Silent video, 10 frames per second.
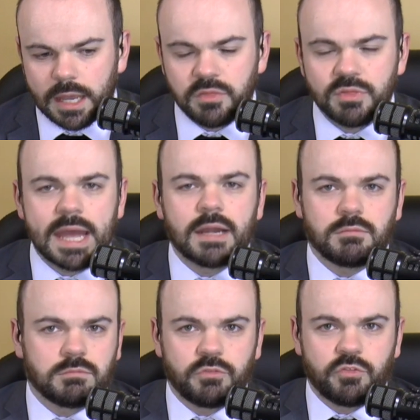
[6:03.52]
And that
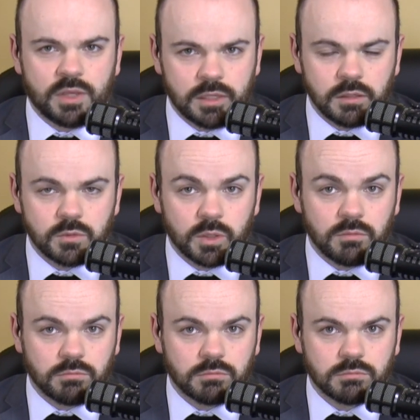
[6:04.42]
filled with
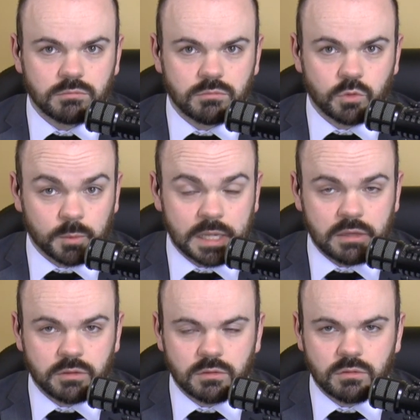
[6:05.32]
Roman
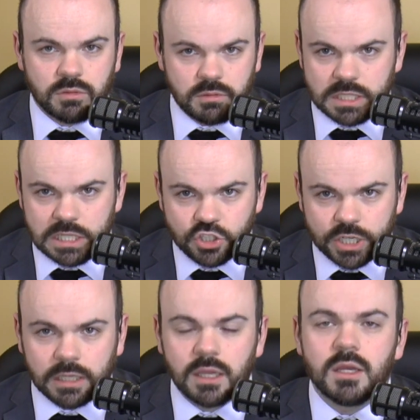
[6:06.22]
Catholic
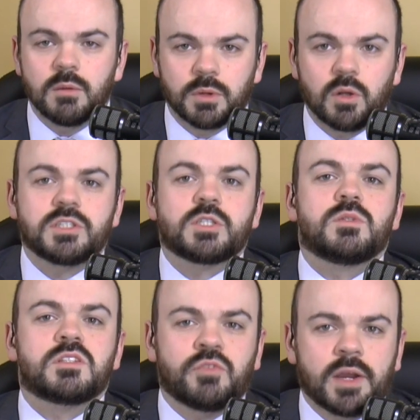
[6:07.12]
teaching, but also it
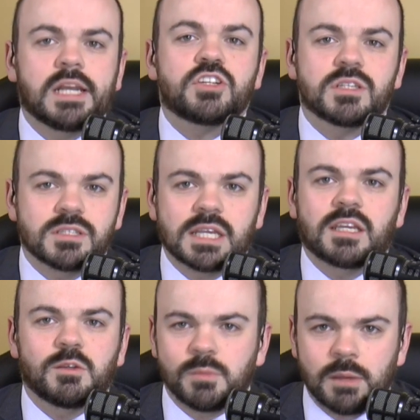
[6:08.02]
was a violation of the
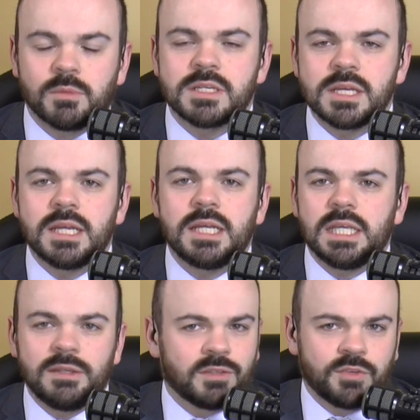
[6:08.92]
Second Commandment.
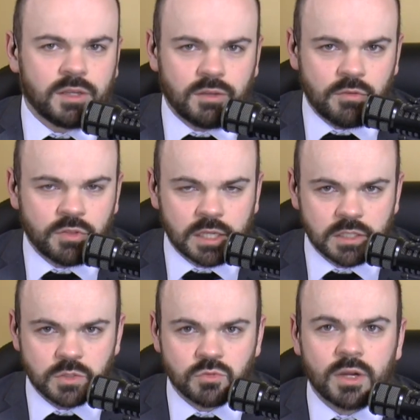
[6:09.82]
Even if everything
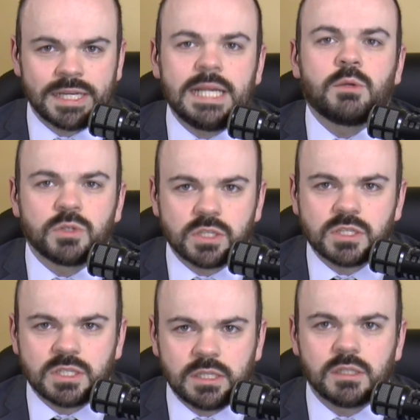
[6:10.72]
else was right, it would
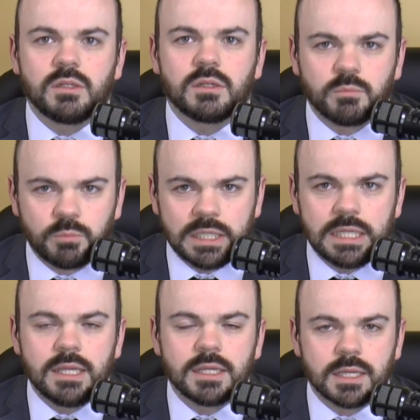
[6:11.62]
still
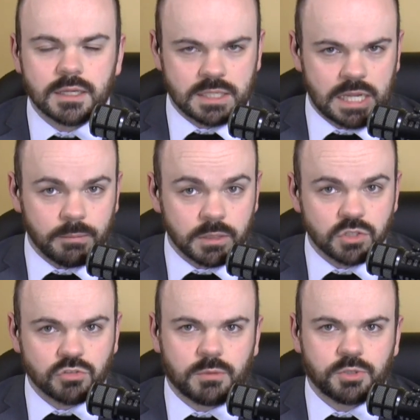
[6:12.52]
be condemned in
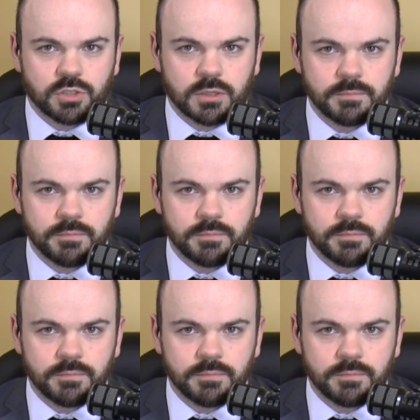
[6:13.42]
Scripture.